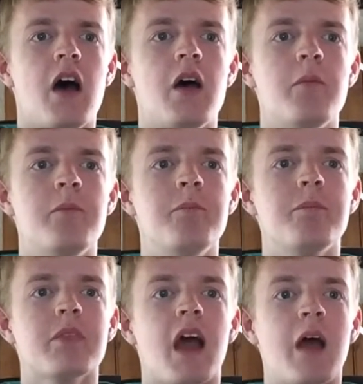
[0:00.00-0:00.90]

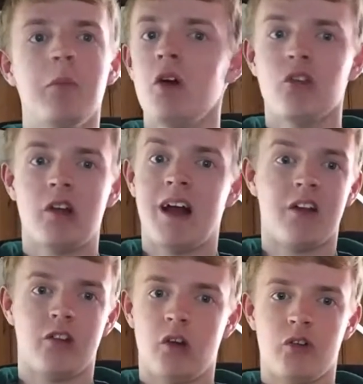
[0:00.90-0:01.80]
And Barcelona
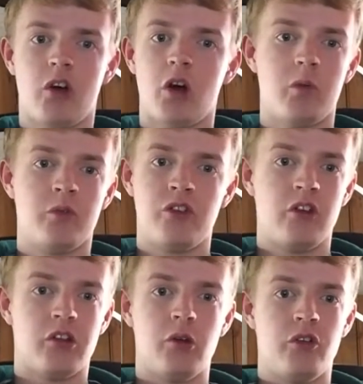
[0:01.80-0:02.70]
hasn't lost at home
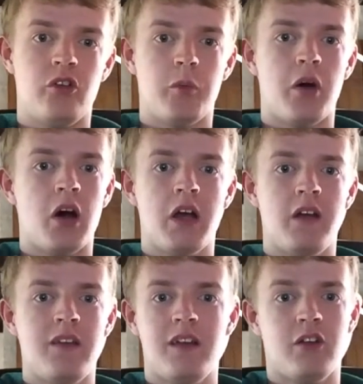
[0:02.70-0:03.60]
since losing to
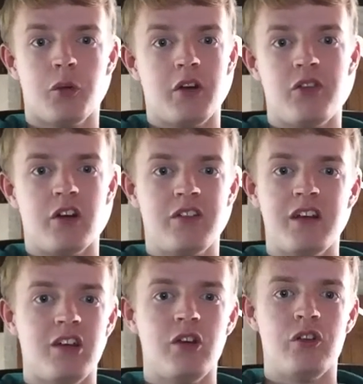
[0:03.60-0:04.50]
Bayern in the
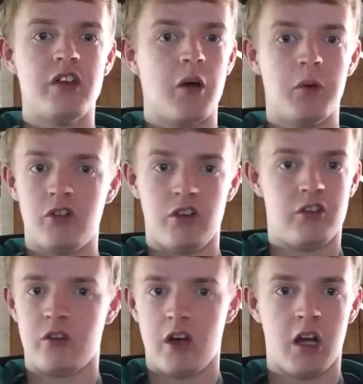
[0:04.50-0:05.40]
2013 UCL, which
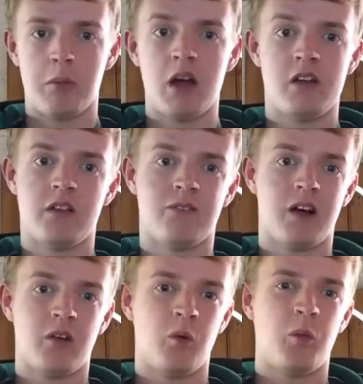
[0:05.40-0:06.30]
is an amazing
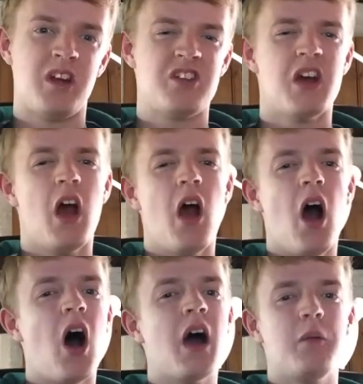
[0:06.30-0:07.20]
record, which
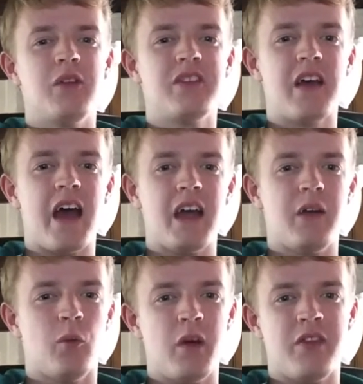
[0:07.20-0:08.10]
I would
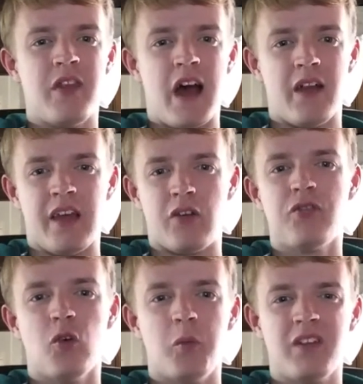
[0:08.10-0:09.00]
say with that
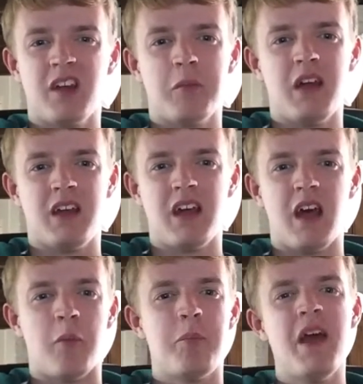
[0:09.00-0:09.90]
form, it's going to make
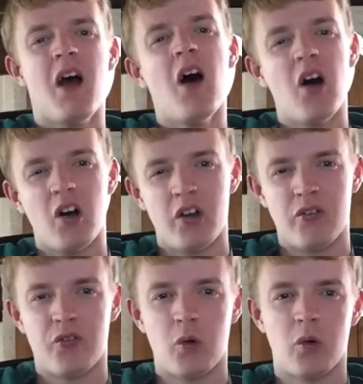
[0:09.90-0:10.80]
it a bit
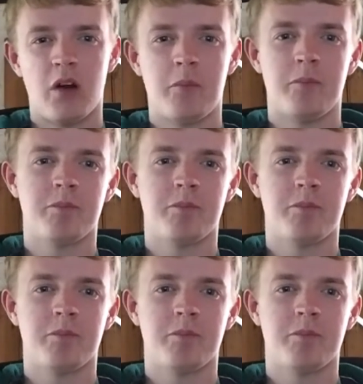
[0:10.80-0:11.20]
harder for